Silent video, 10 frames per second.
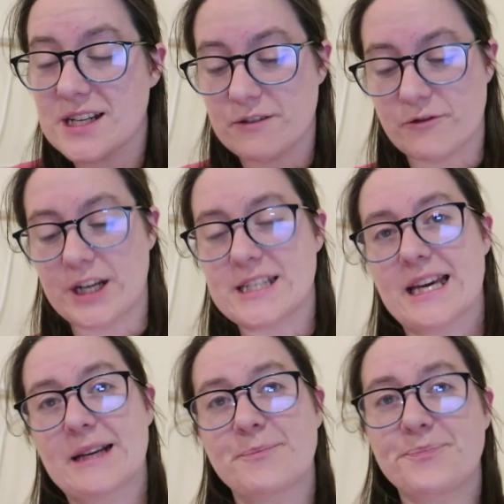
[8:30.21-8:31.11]
in
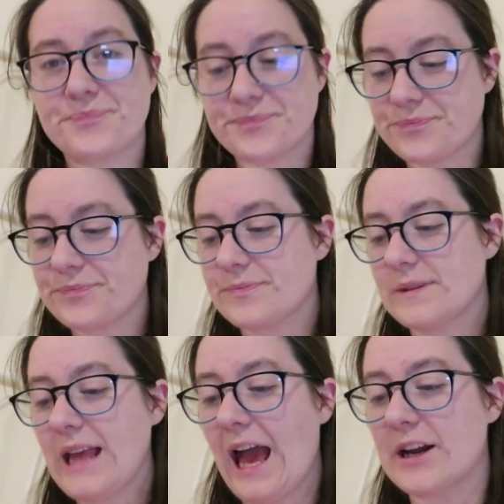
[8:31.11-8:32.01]
writing.
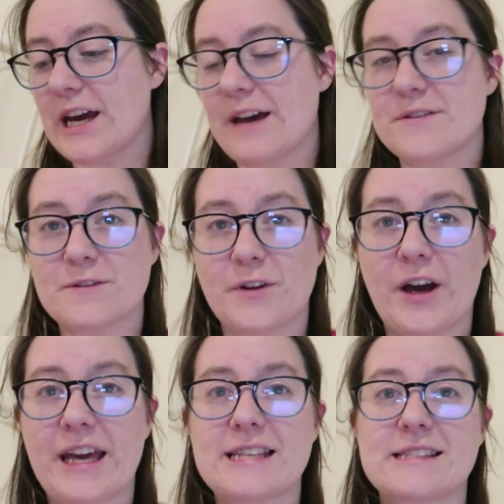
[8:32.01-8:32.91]
And I have devised